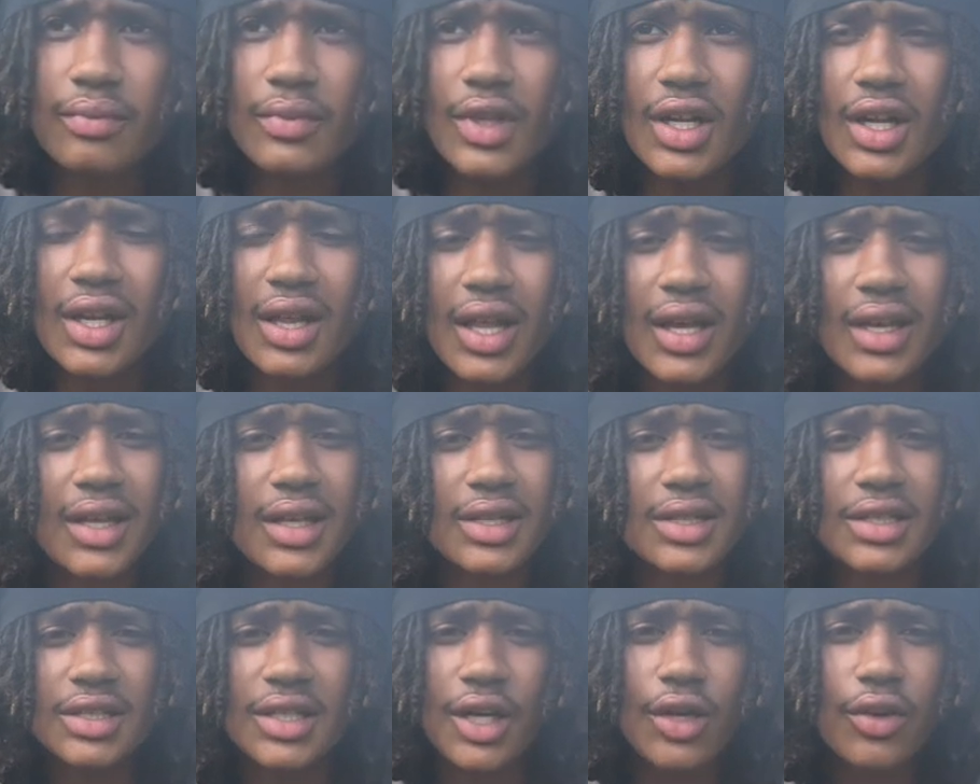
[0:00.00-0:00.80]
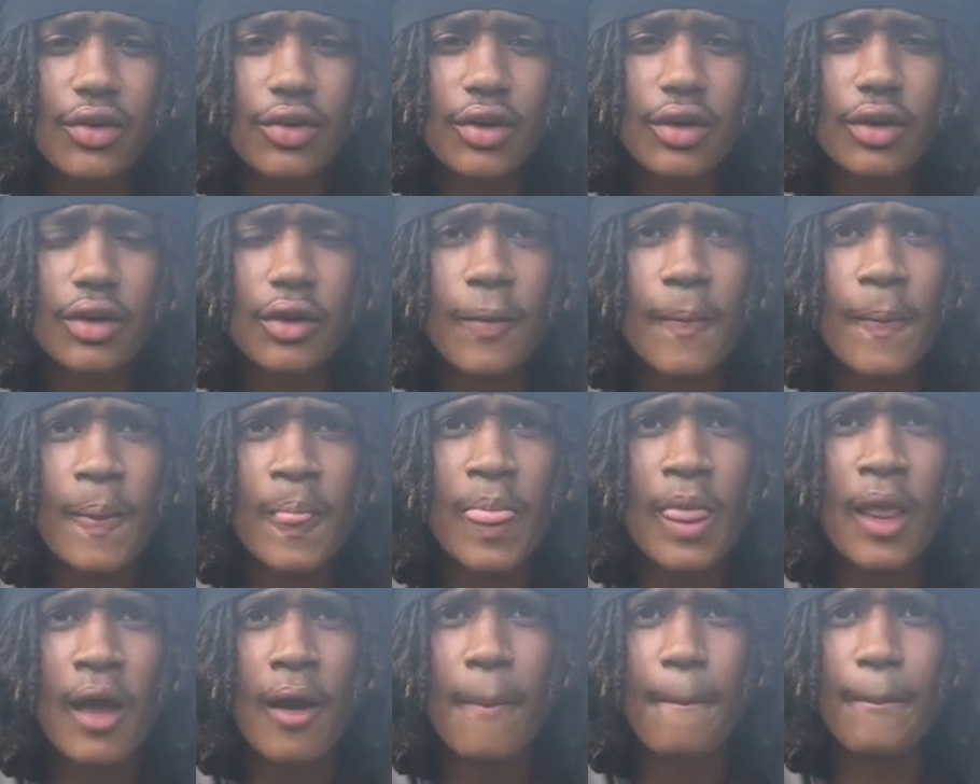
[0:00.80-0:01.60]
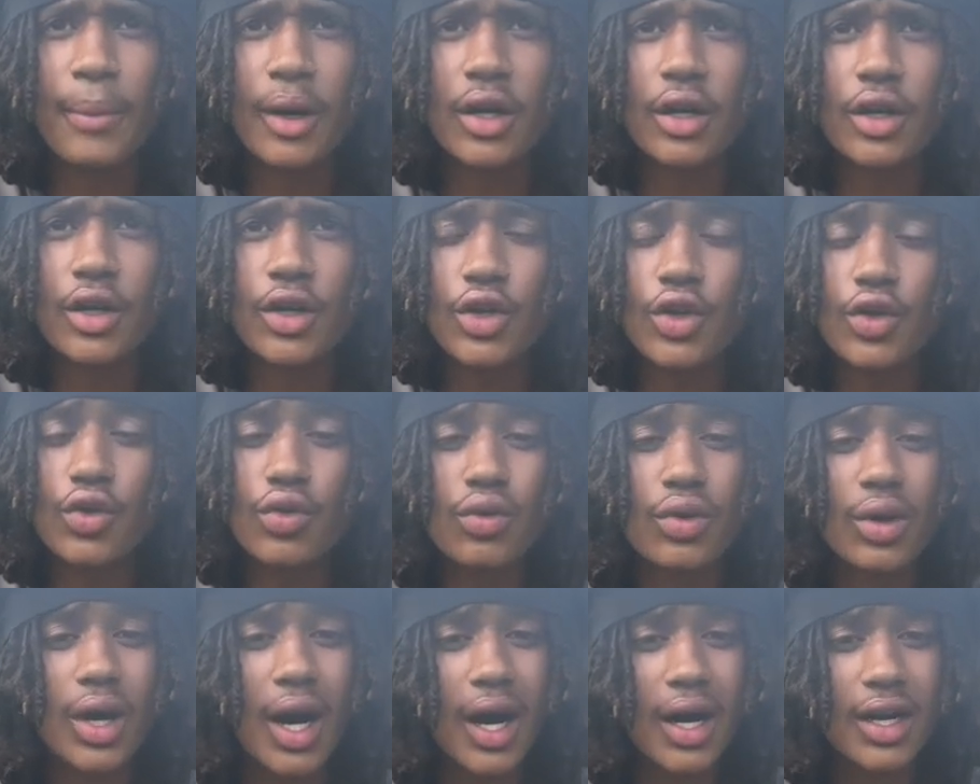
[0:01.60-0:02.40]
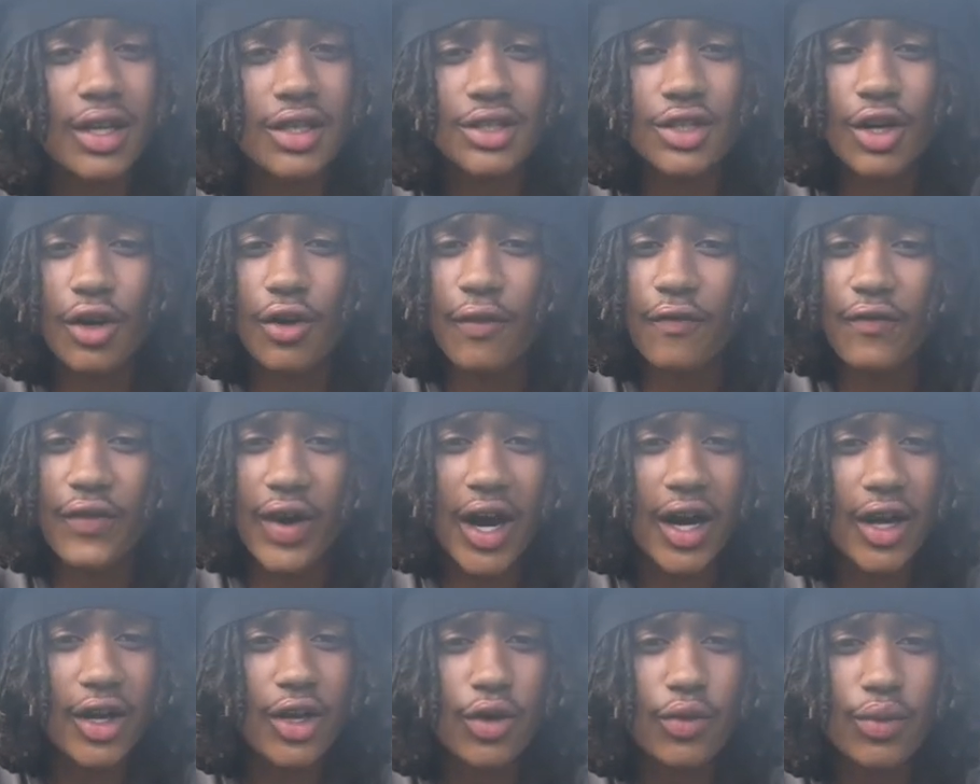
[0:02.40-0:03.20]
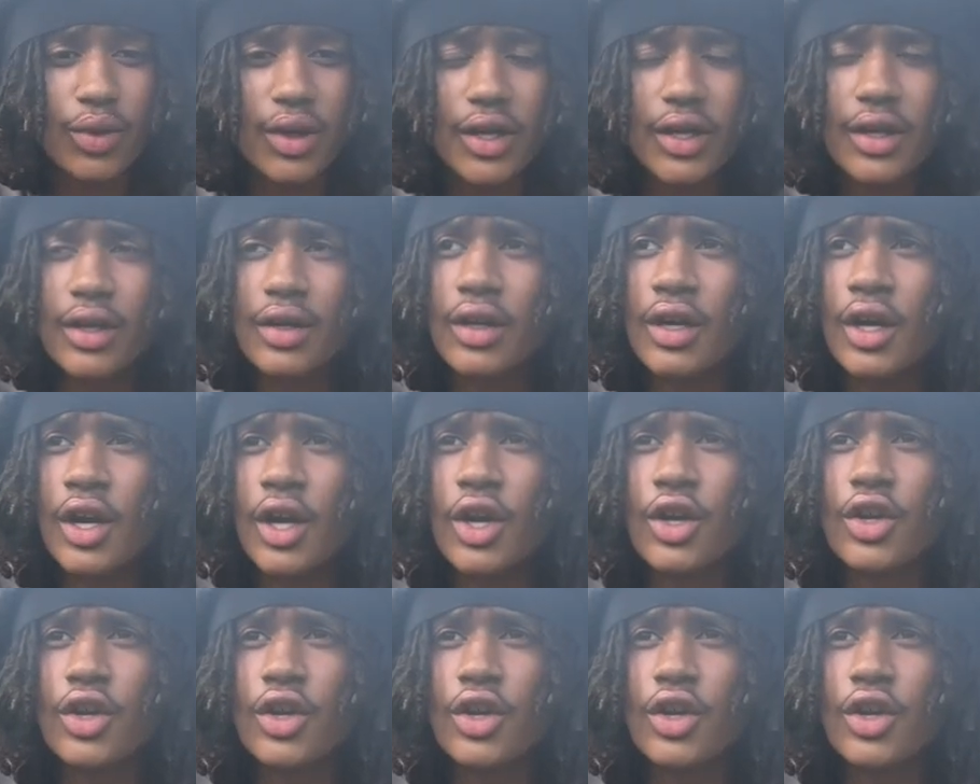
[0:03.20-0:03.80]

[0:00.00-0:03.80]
like etc. But you gotta start valuing